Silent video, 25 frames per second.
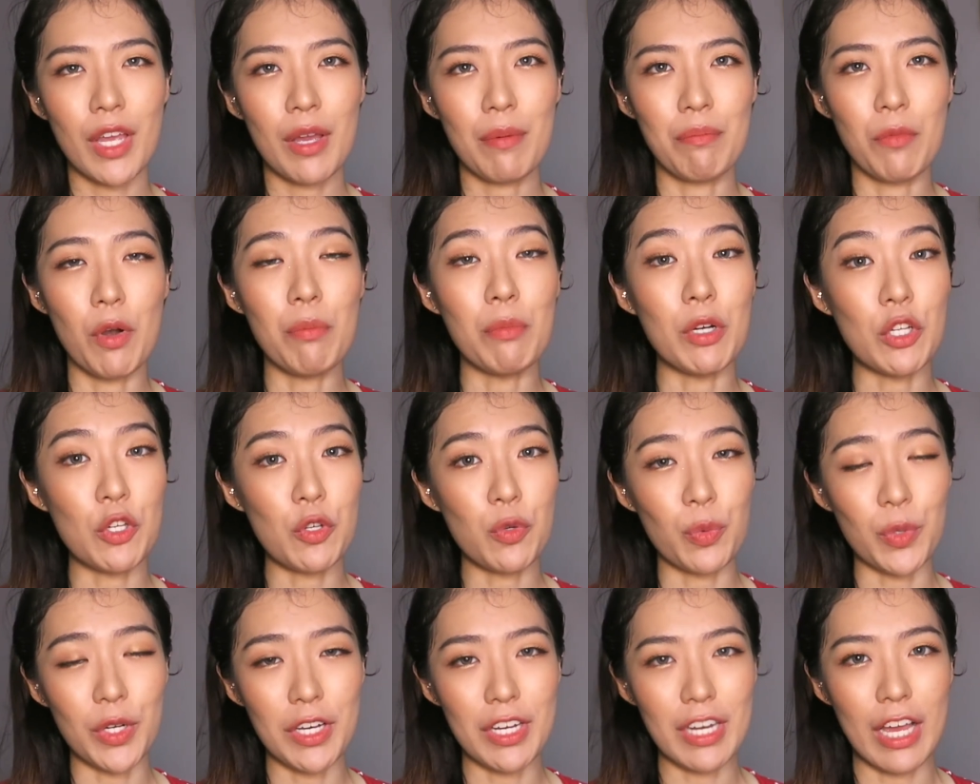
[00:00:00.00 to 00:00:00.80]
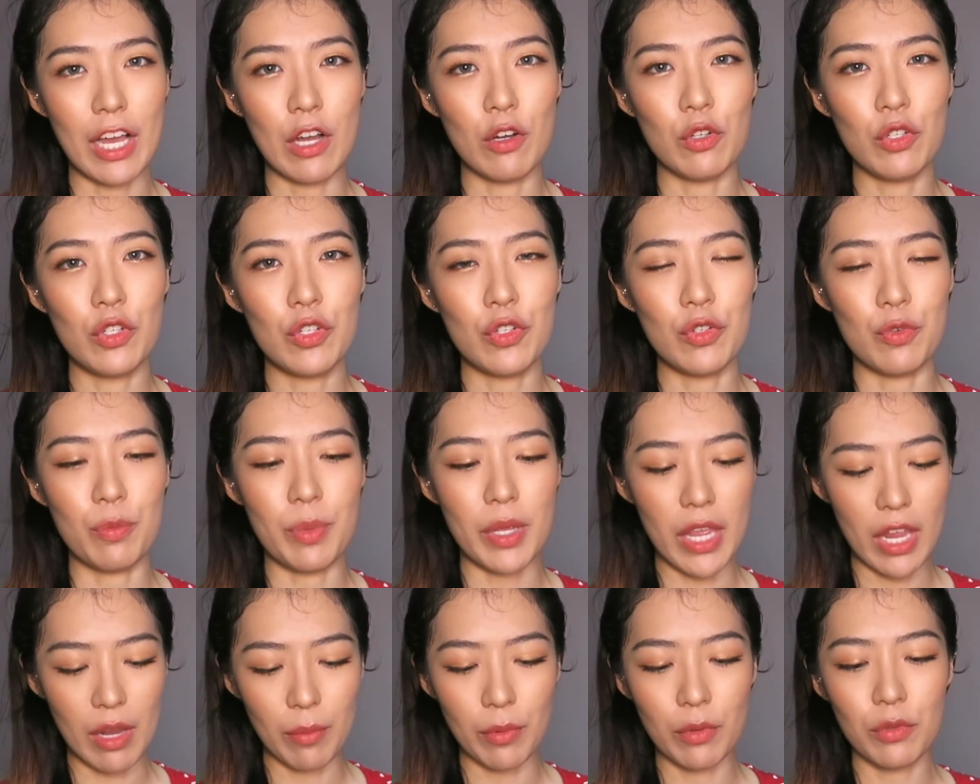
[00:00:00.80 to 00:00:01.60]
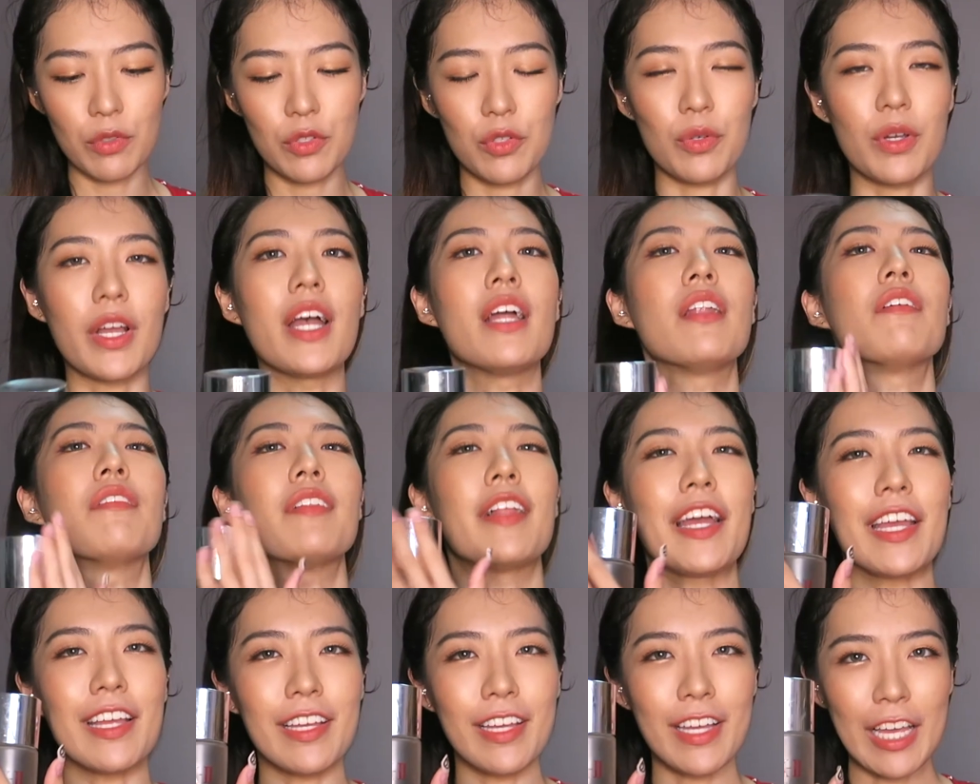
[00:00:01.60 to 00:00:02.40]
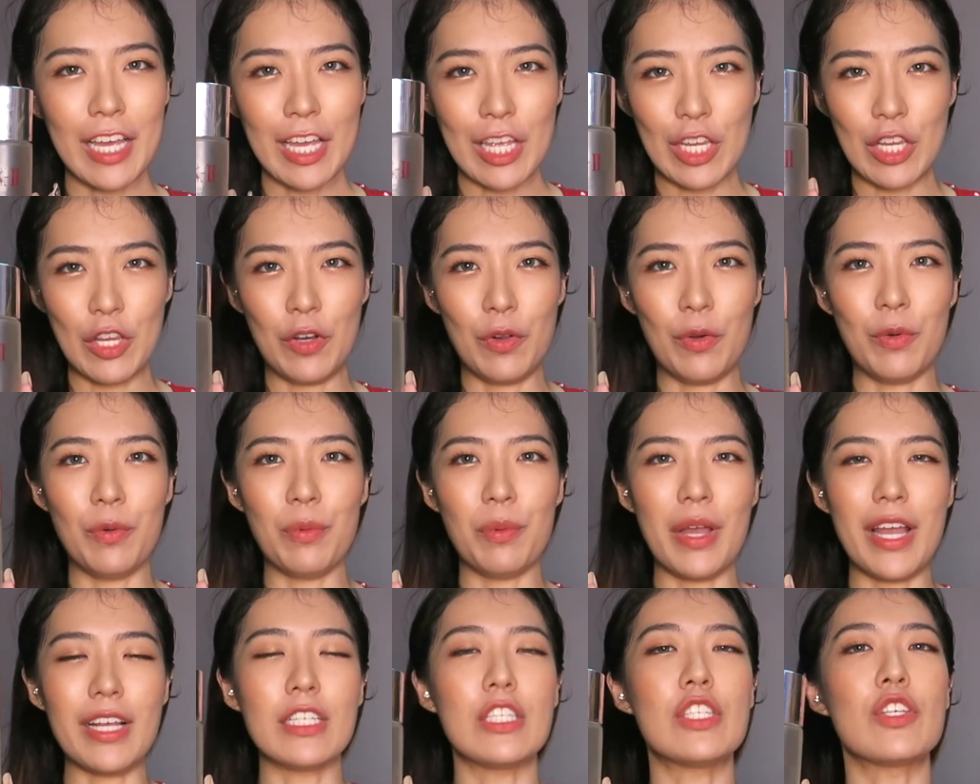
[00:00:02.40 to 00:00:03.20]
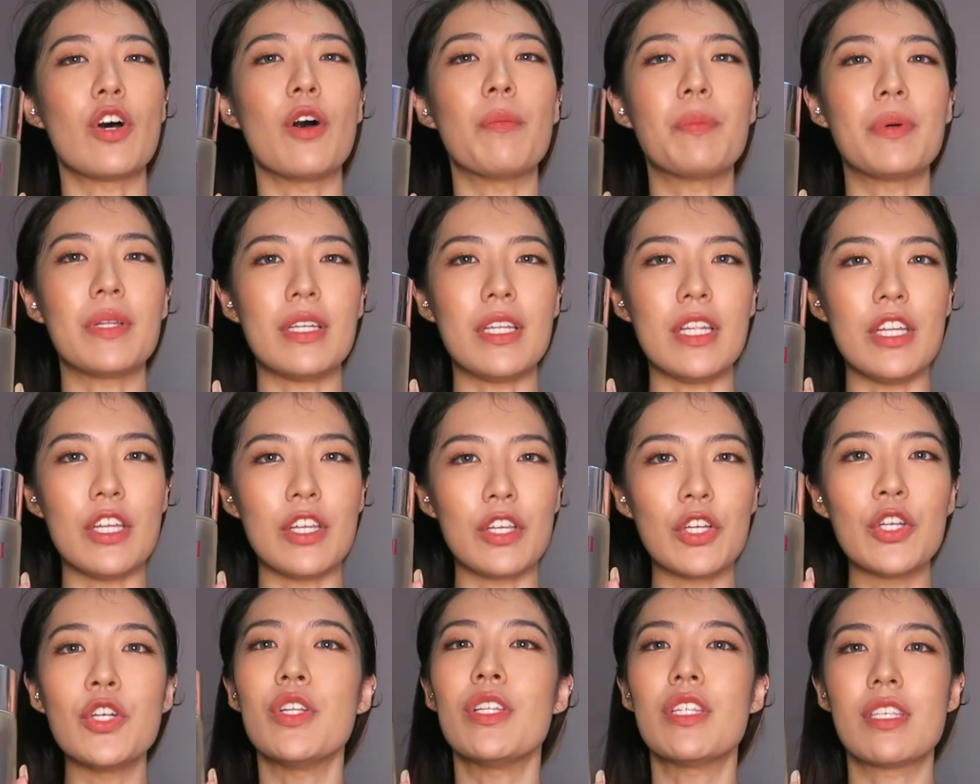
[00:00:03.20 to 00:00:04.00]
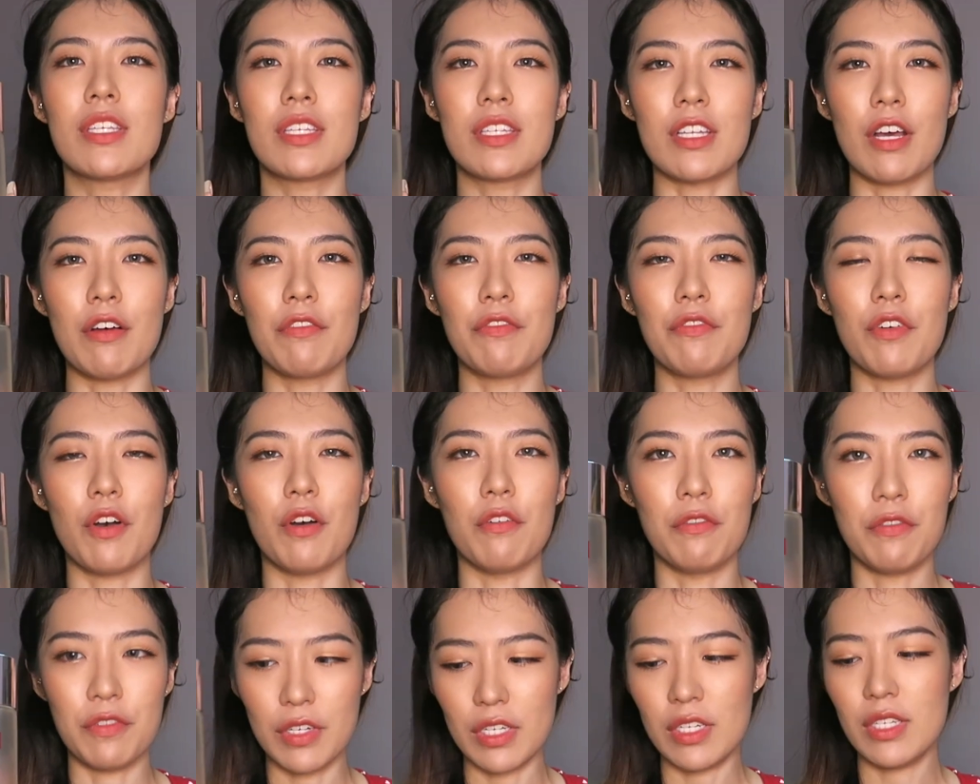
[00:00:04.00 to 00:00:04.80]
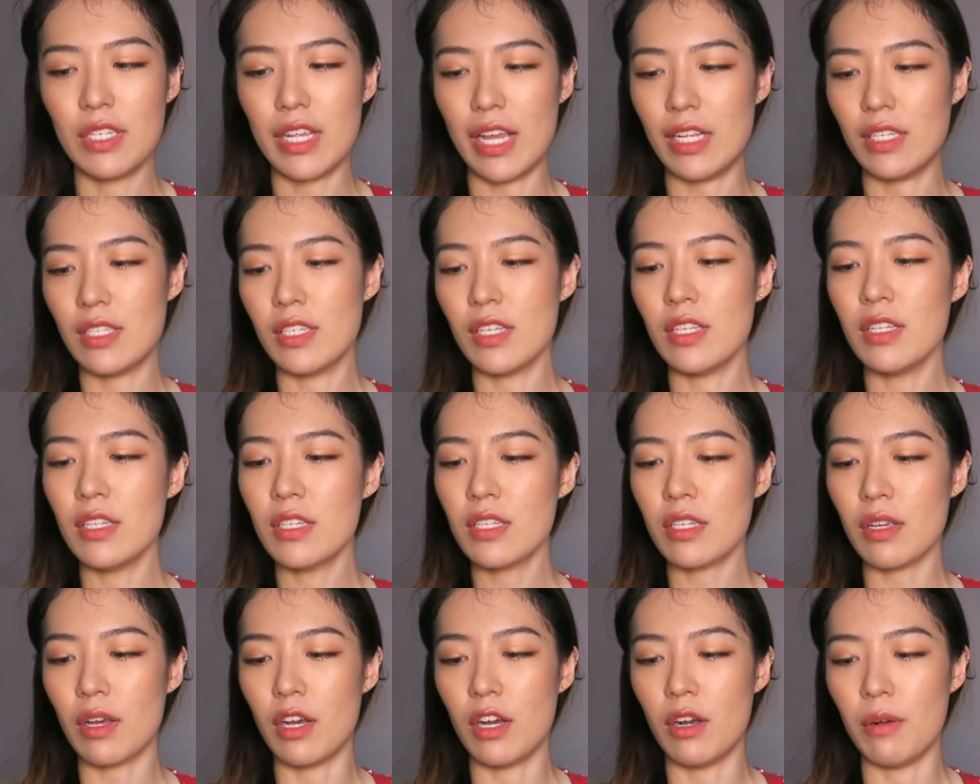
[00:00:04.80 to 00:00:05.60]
more mature now to be able to kind of like, you know, absorb the good stuff of this essence.